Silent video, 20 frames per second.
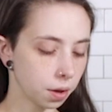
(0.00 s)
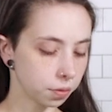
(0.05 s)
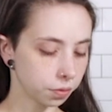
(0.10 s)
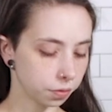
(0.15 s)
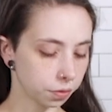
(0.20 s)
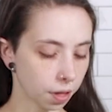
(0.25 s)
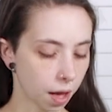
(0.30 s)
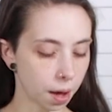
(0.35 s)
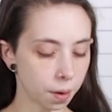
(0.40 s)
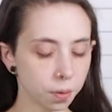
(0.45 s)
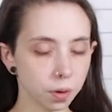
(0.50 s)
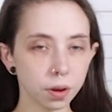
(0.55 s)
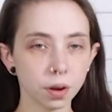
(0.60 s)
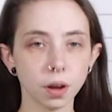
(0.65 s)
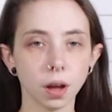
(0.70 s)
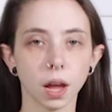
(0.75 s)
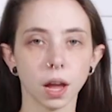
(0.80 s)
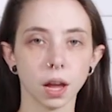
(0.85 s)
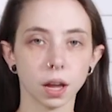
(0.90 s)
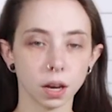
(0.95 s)
of flour
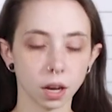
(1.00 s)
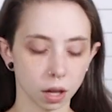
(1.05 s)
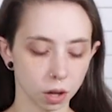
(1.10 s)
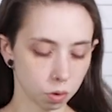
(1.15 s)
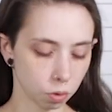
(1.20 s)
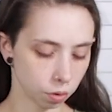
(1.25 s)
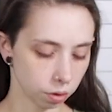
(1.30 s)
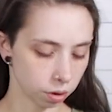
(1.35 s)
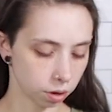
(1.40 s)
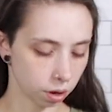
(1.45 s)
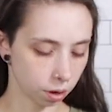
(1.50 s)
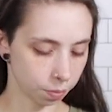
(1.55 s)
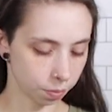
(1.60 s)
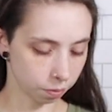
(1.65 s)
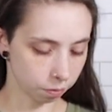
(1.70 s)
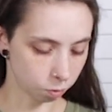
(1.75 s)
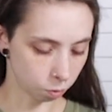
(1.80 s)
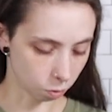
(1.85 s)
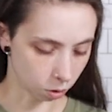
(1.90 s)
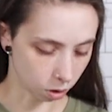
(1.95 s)
and a quarter cup of